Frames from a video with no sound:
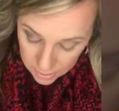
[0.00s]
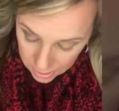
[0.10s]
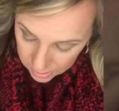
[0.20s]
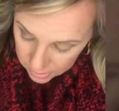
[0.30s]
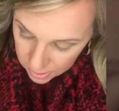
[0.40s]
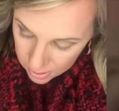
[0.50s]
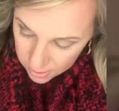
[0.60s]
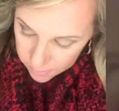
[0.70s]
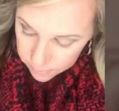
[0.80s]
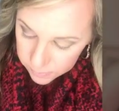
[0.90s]
And then
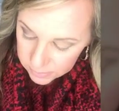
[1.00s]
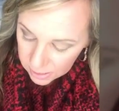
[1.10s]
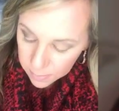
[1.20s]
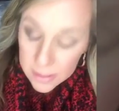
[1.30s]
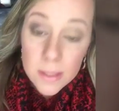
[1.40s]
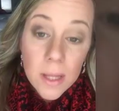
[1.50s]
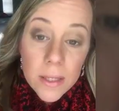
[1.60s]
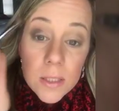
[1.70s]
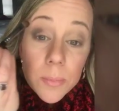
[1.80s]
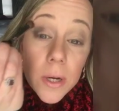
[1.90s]
take my
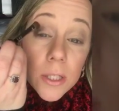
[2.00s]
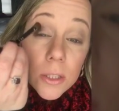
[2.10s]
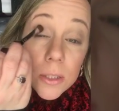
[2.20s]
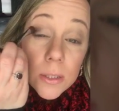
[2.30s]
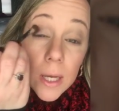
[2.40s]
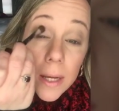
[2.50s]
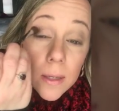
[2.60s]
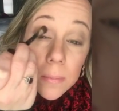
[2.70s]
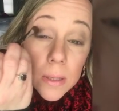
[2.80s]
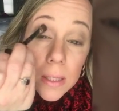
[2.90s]
deluxe brush and just
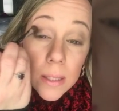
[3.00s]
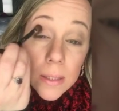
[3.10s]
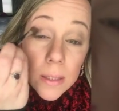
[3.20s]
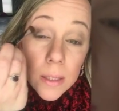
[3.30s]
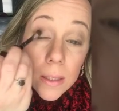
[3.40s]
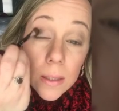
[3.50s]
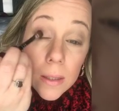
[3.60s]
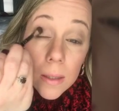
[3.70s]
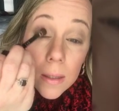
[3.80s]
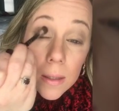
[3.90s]
kind of blend
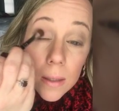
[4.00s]
it.